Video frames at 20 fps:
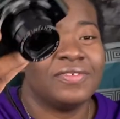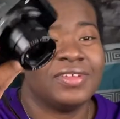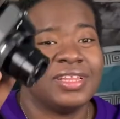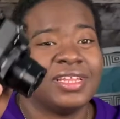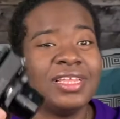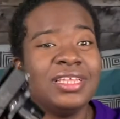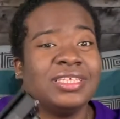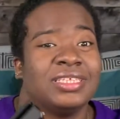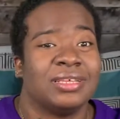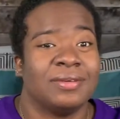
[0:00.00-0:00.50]
with
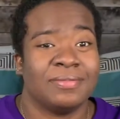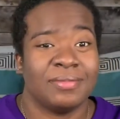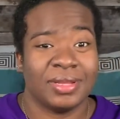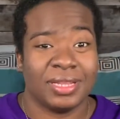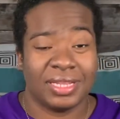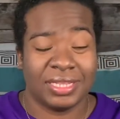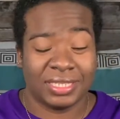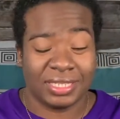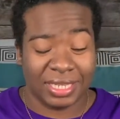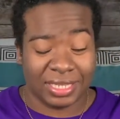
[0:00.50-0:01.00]
this. I'm
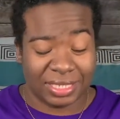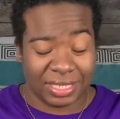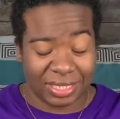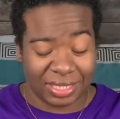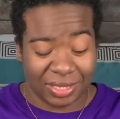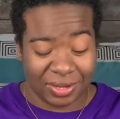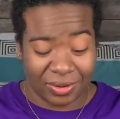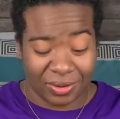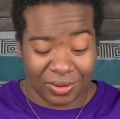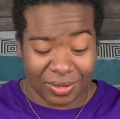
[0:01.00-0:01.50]
gonna test
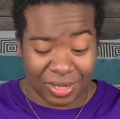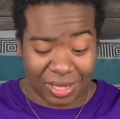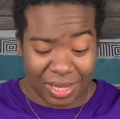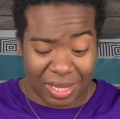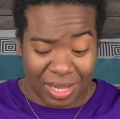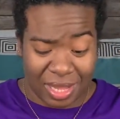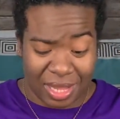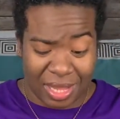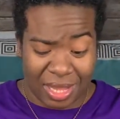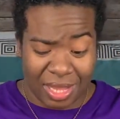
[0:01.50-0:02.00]
it out.
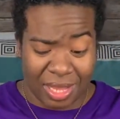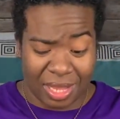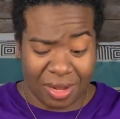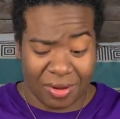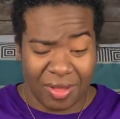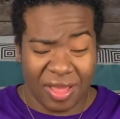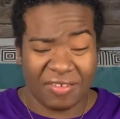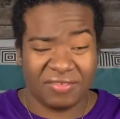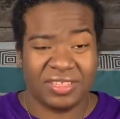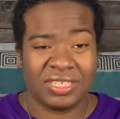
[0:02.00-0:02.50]
You know,
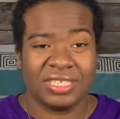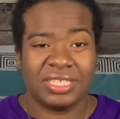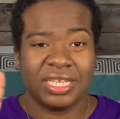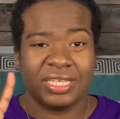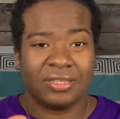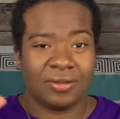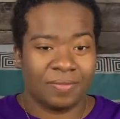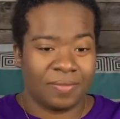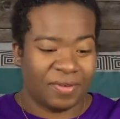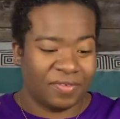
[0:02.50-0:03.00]
I have to
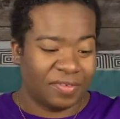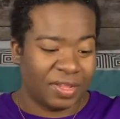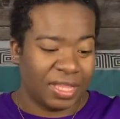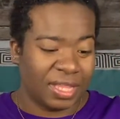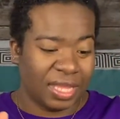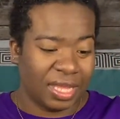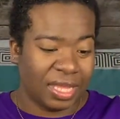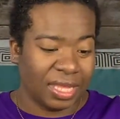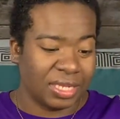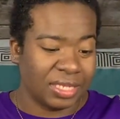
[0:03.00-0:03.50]
set up
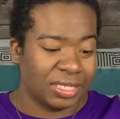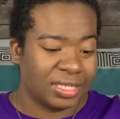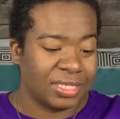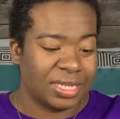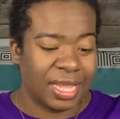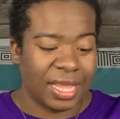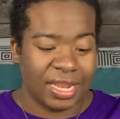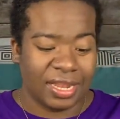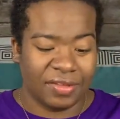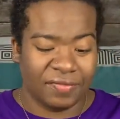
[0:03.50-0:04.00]
everything
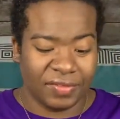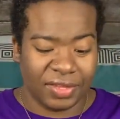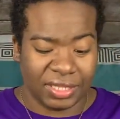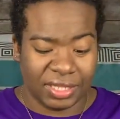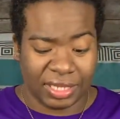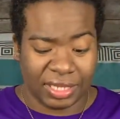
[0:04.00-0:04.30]
inside of it